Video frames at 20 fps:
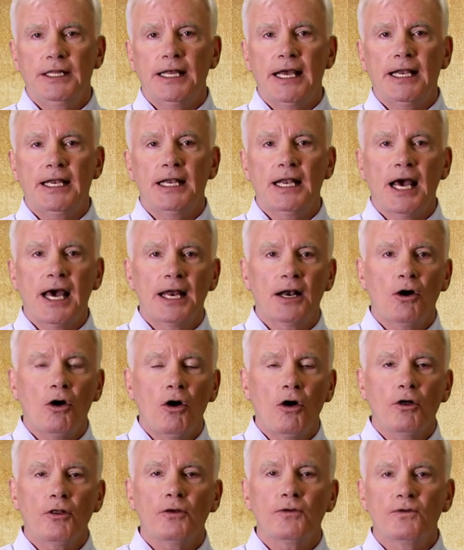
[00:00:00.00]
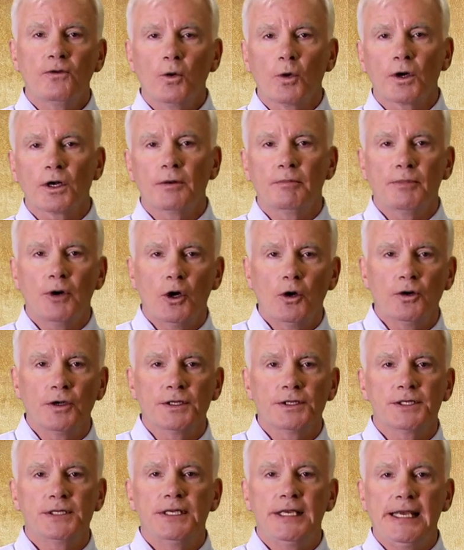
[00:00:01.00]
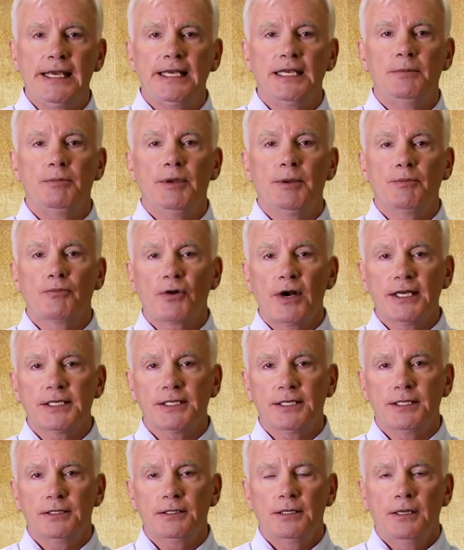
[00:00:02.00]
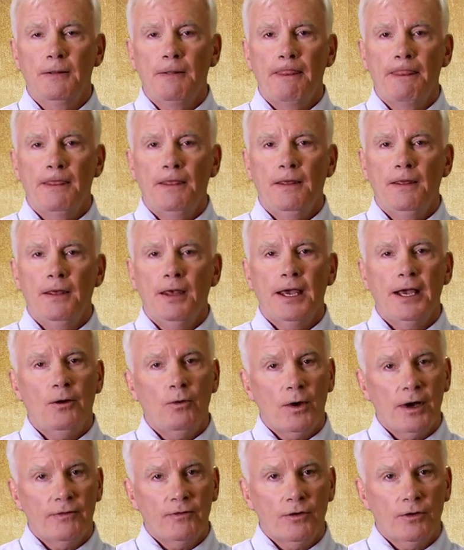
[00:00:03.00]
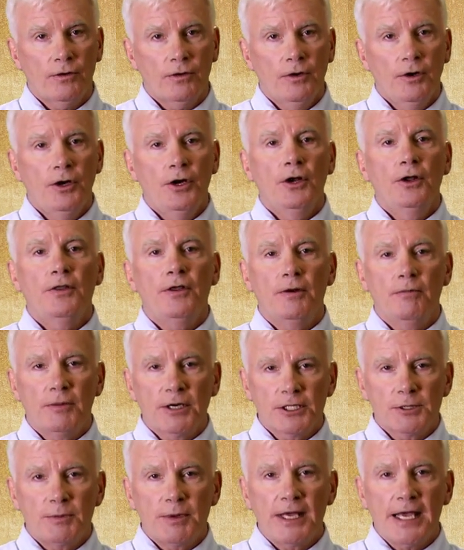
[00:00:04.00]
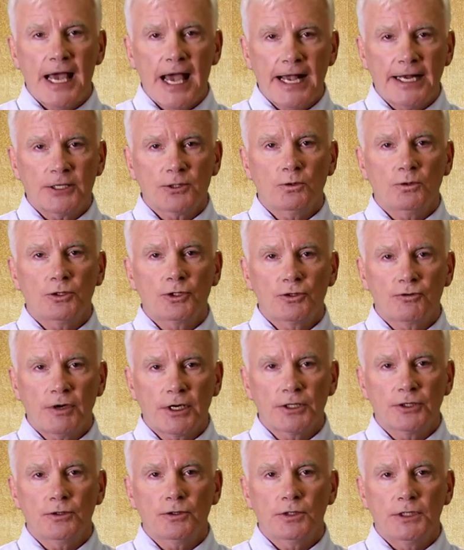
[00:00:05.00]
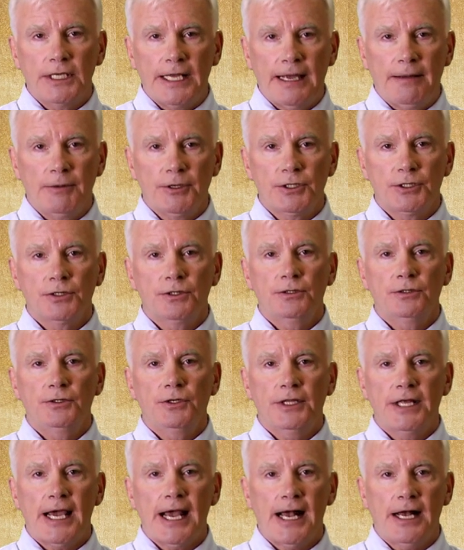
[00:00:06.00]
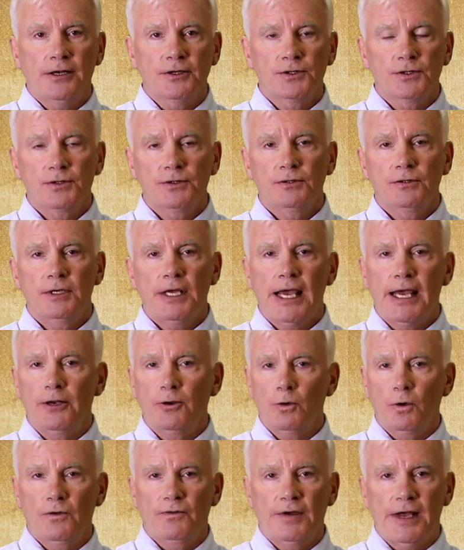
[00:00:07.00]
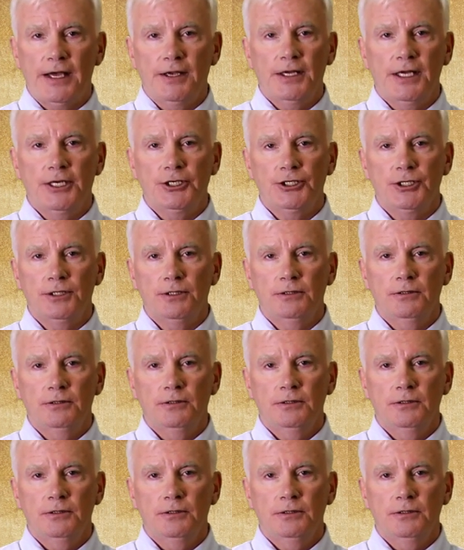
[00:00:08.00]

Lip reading: in that not all the 4 components need to be present. However, there must be actual structural damage to the house and/or foundation,